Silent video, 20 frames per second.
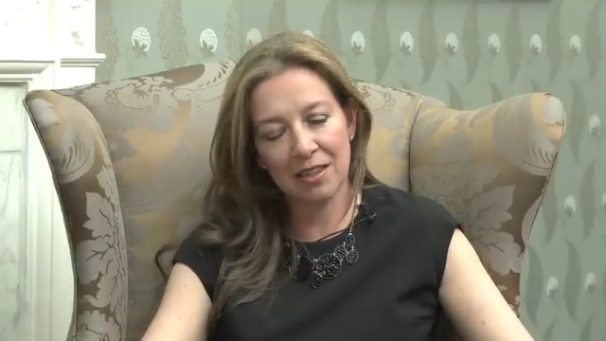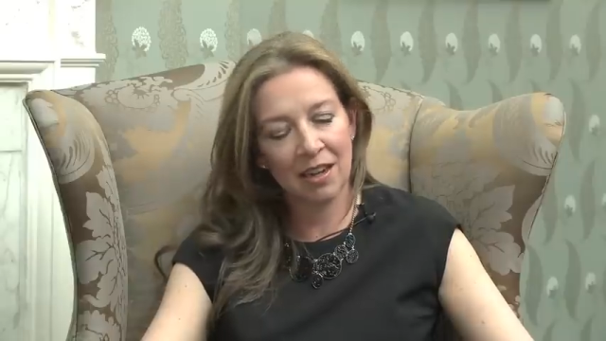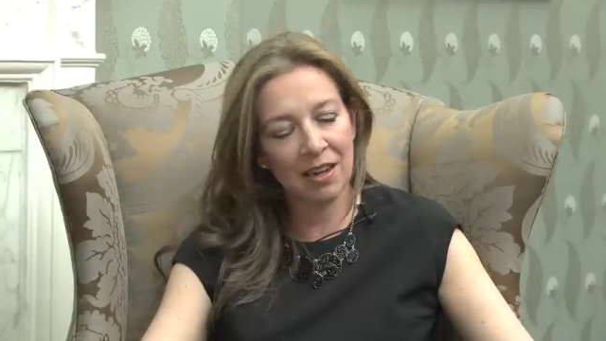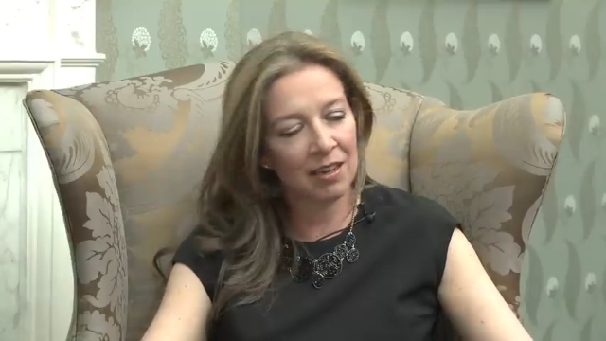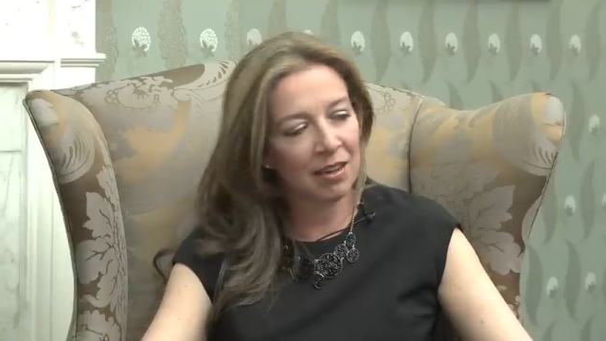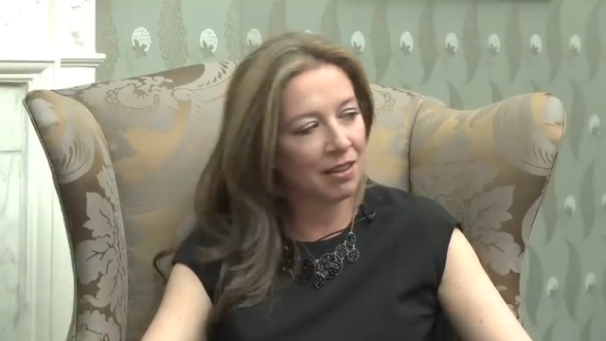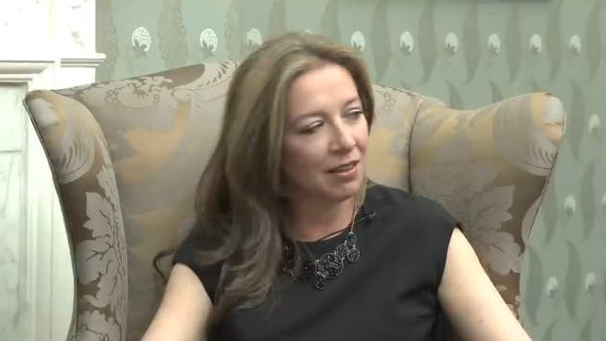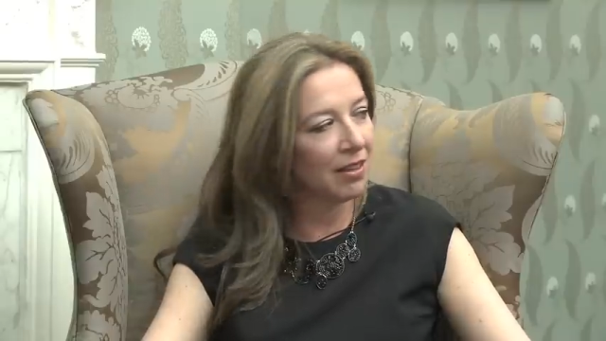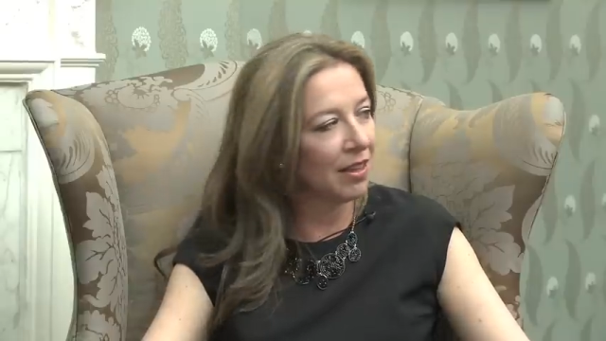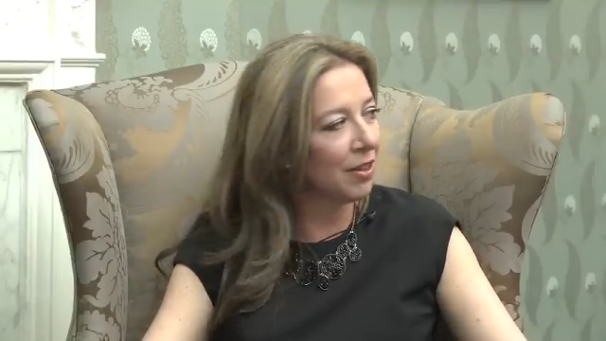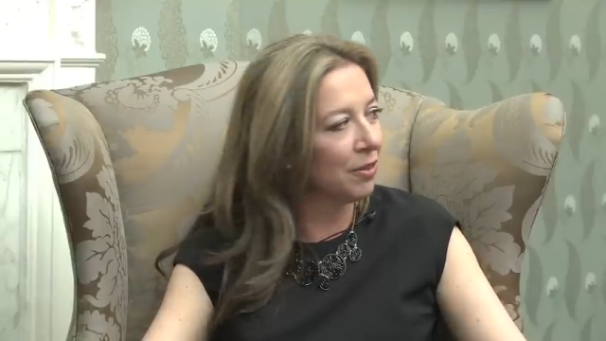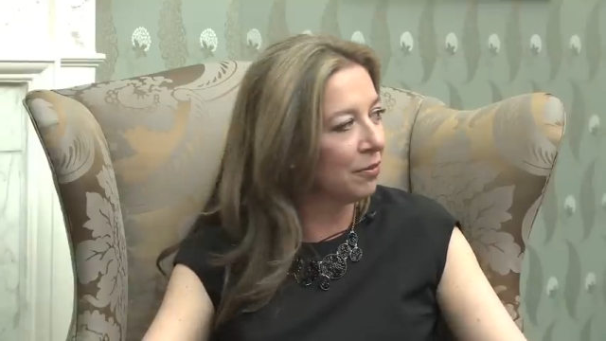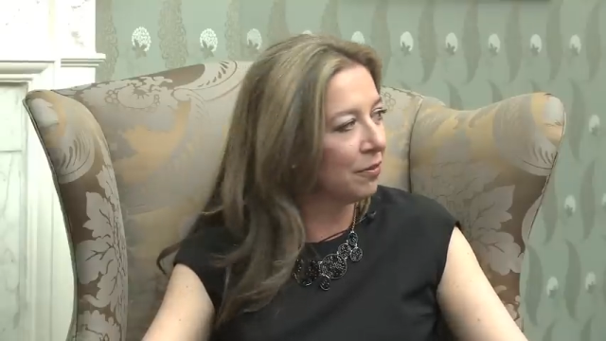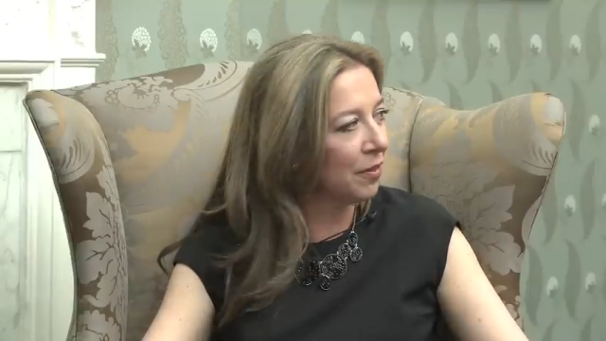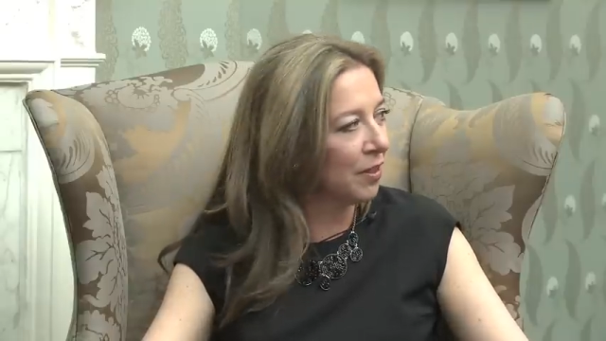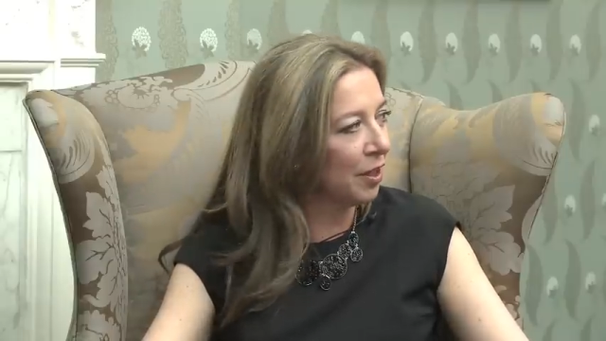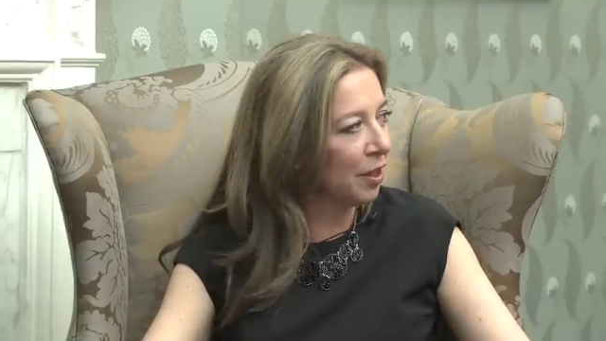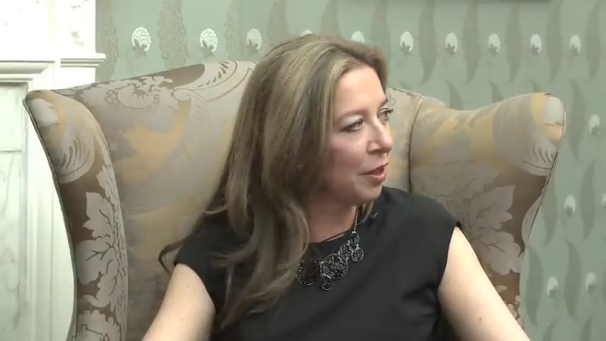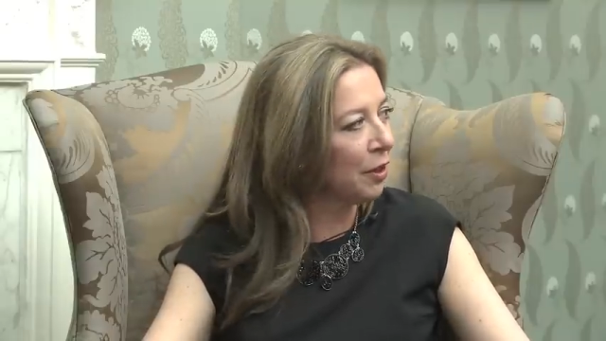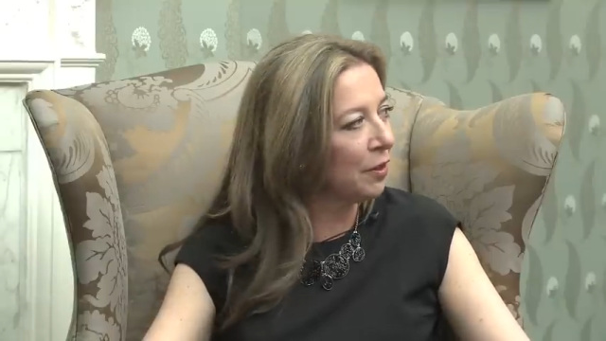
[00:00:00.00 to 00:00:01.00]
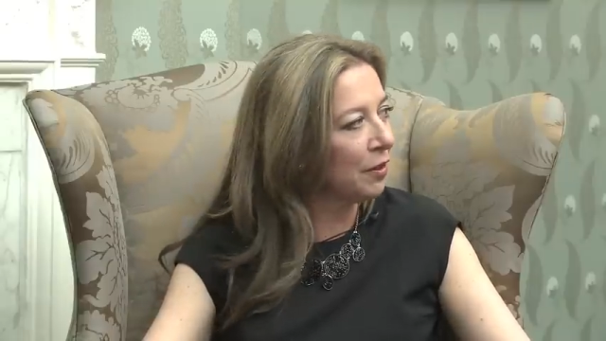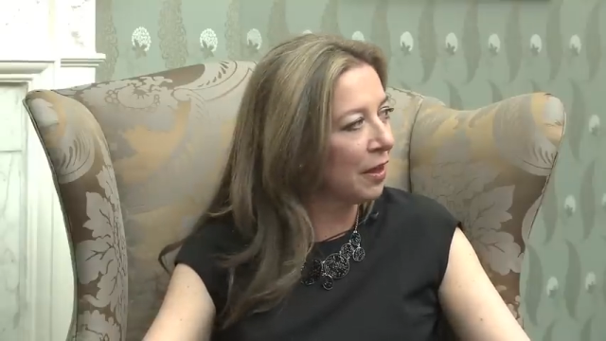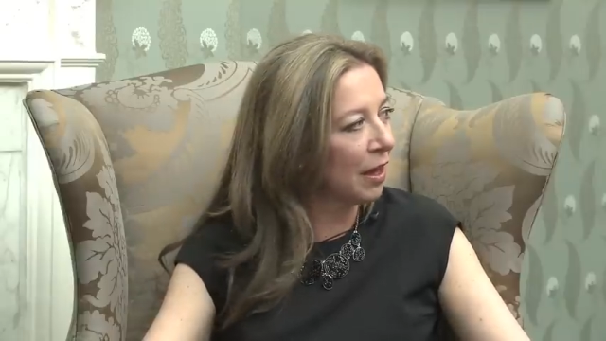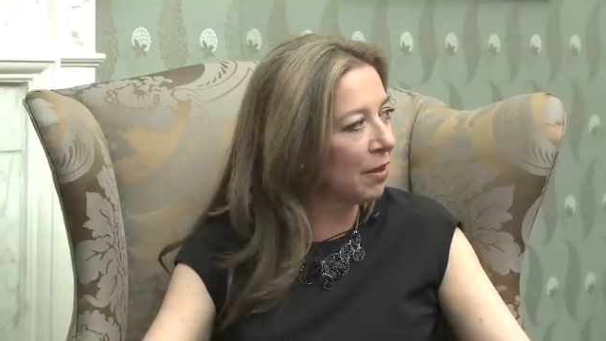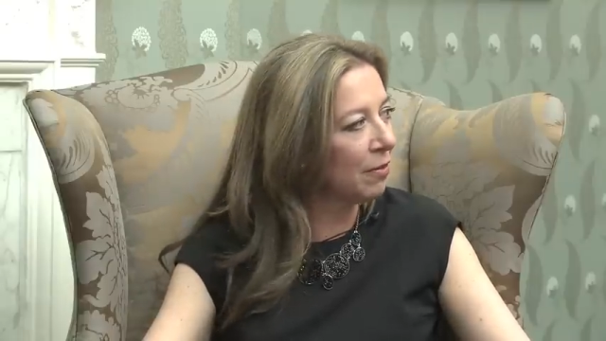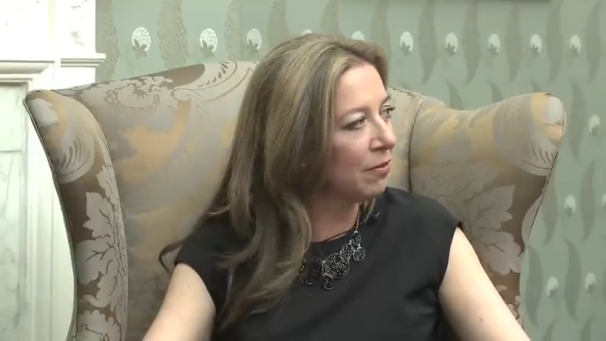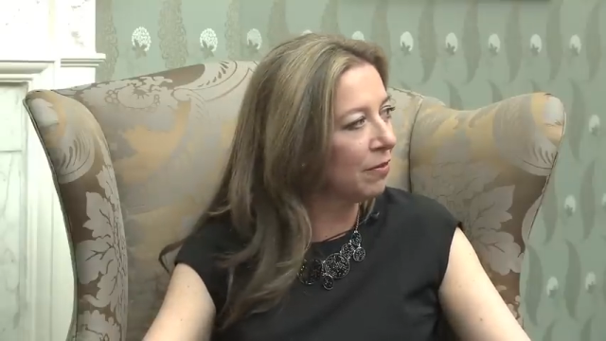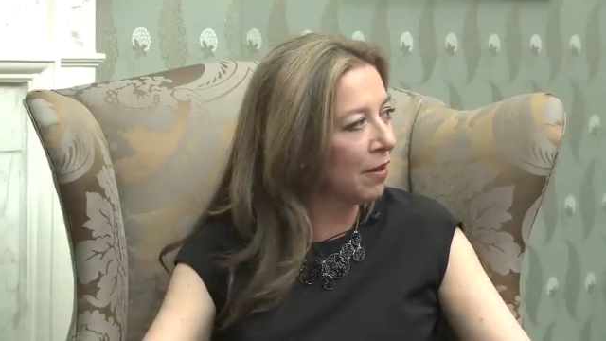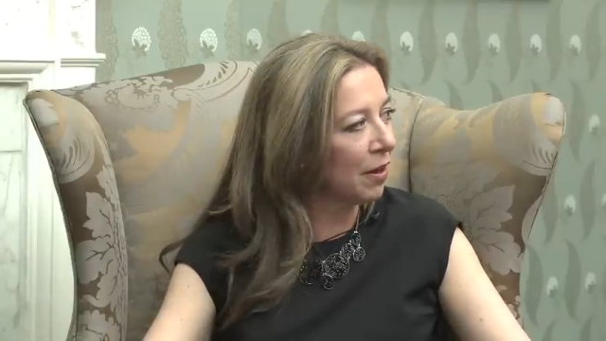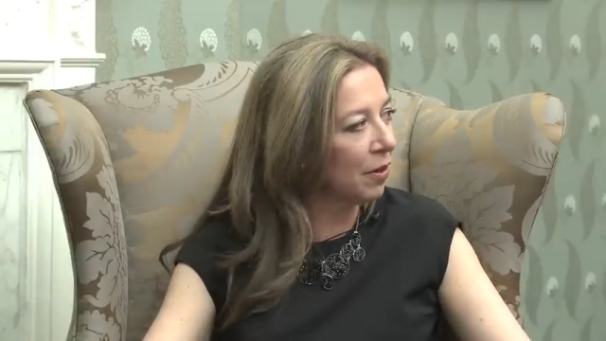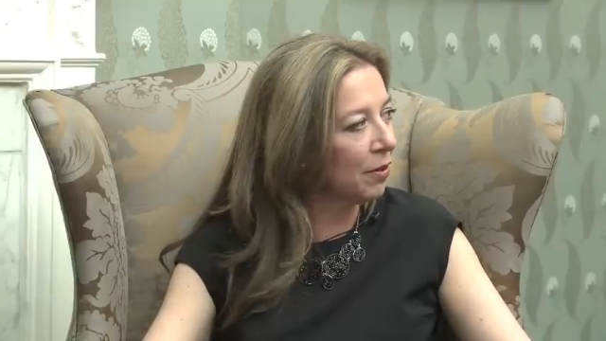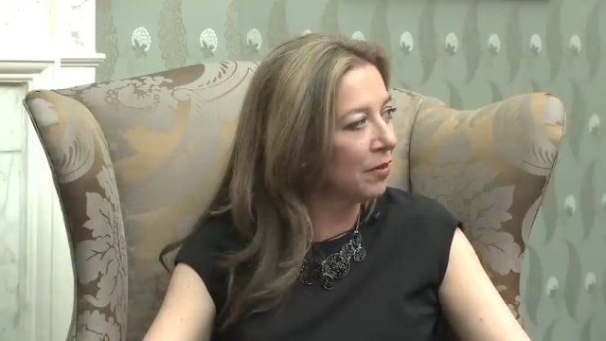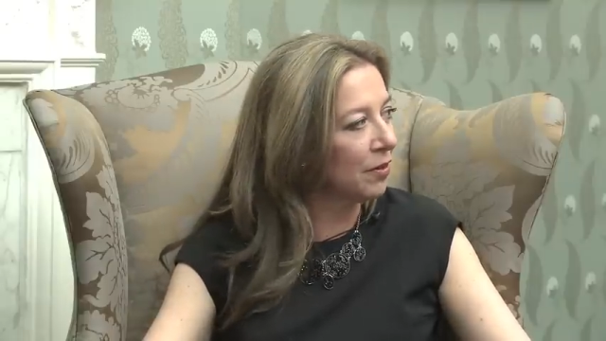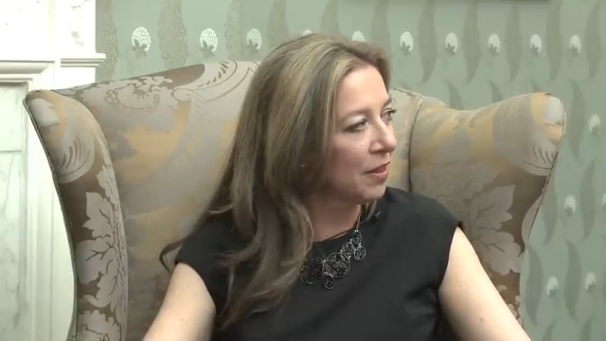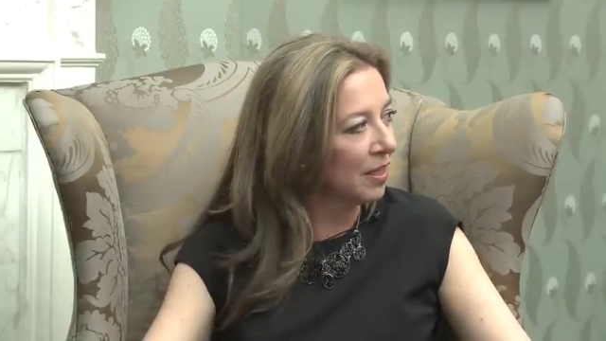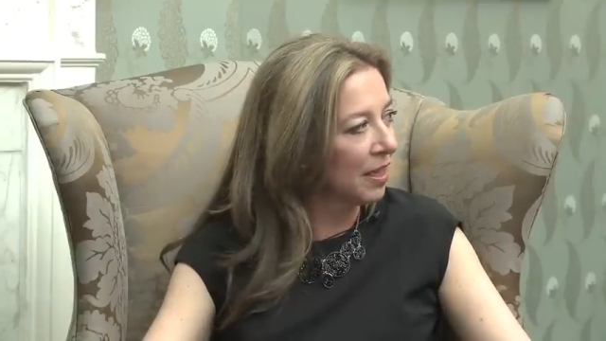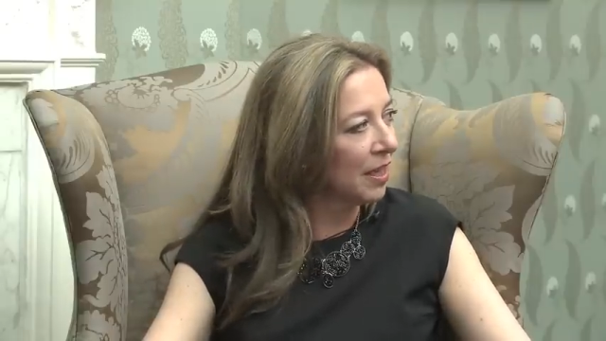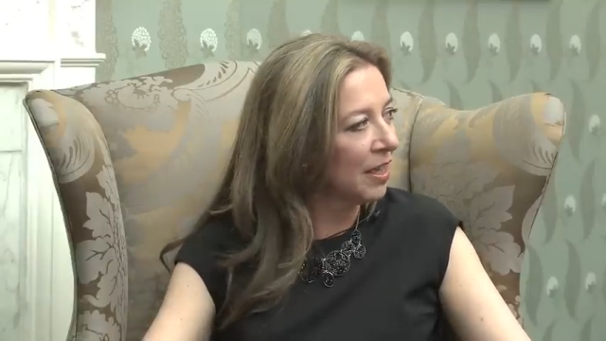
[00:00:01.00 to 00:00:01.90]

And I think for you that felt